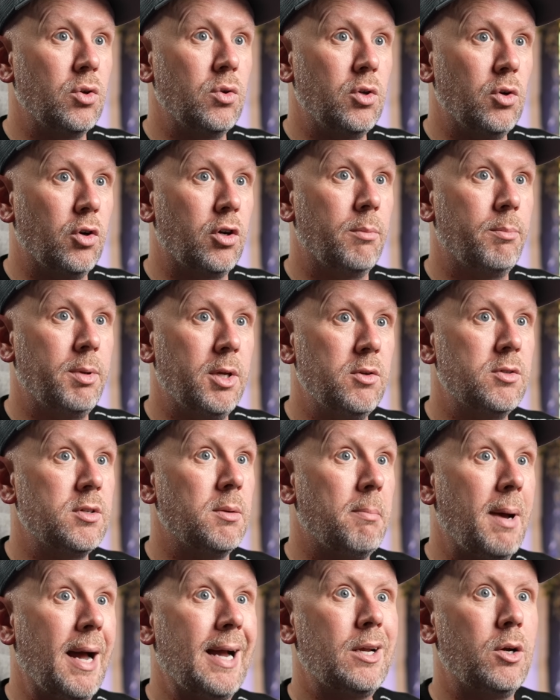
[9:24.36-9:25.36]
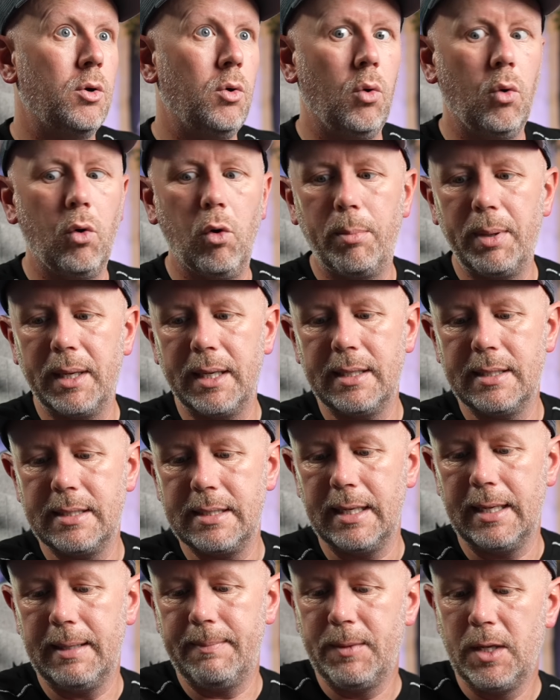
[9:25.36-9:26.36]
your computer, Mac or
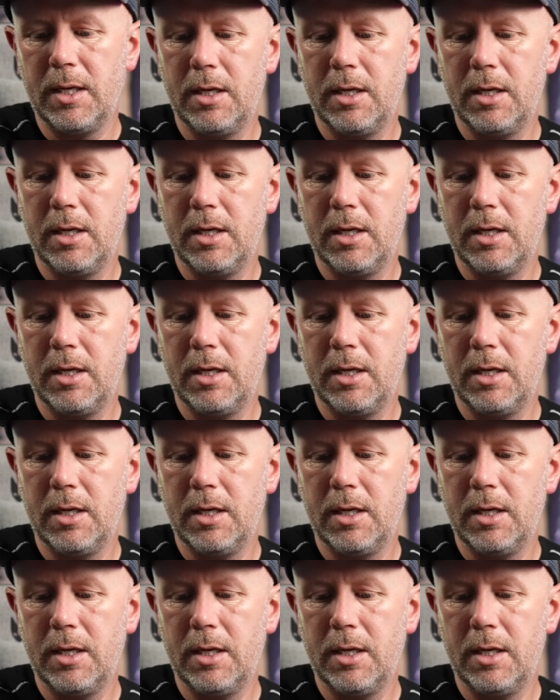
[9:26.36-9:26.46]
PC.